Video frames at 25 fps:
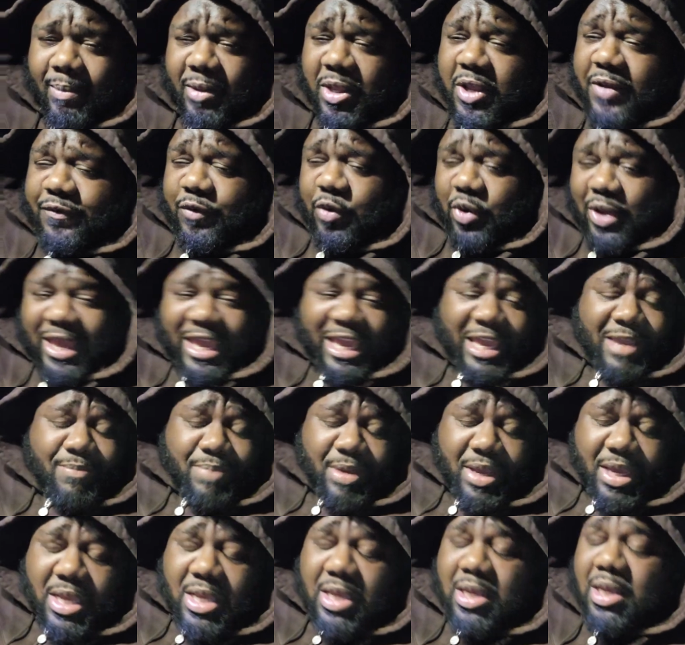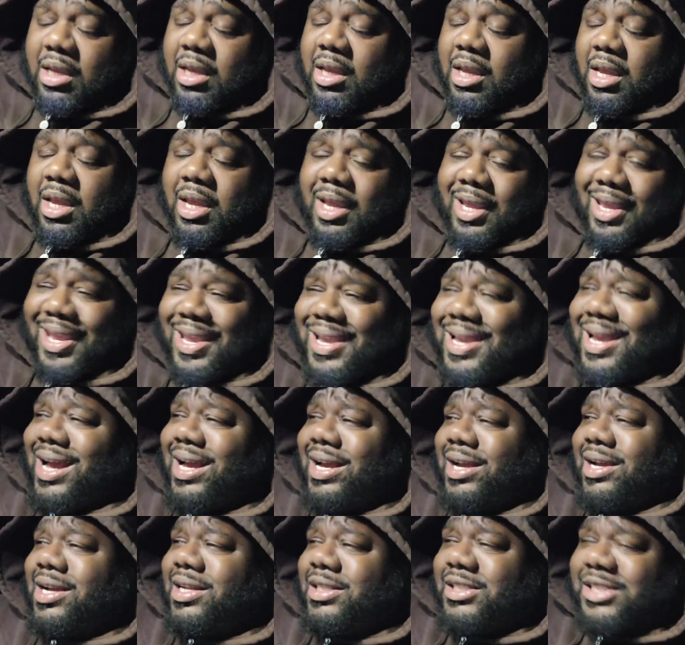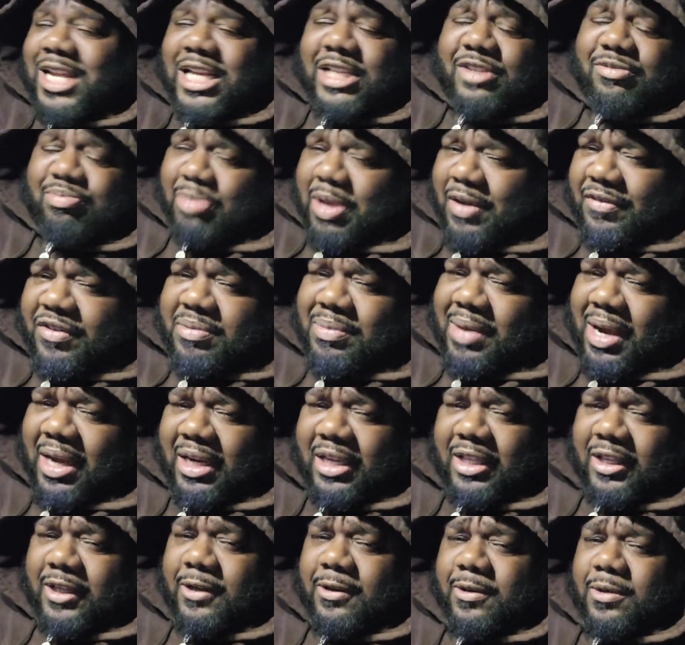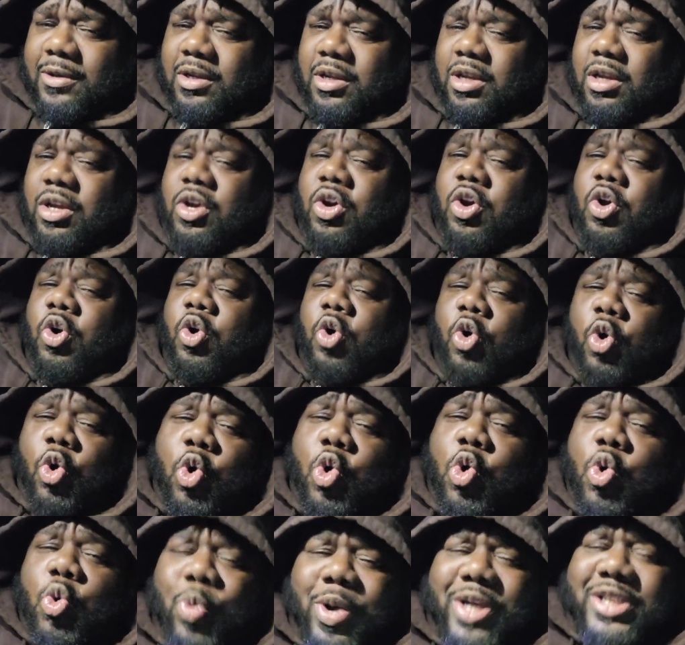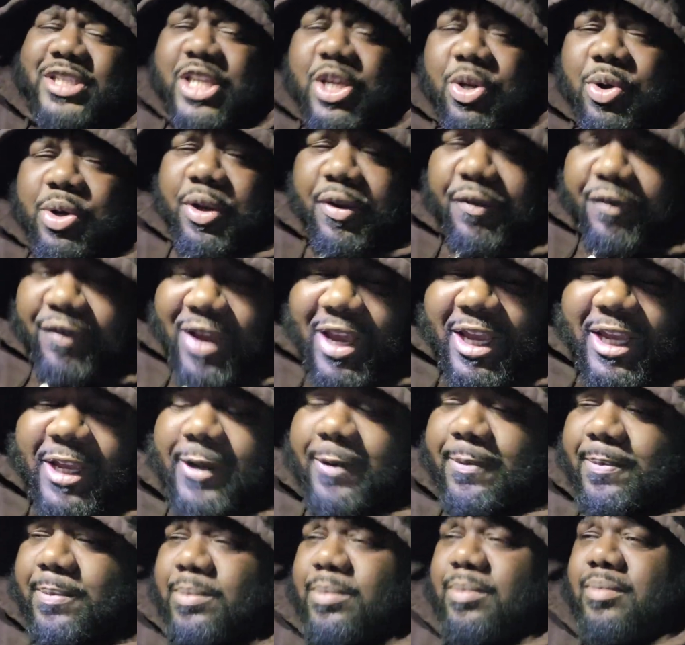He fought AB. He got good checks from everybody. Who was he gonna fight?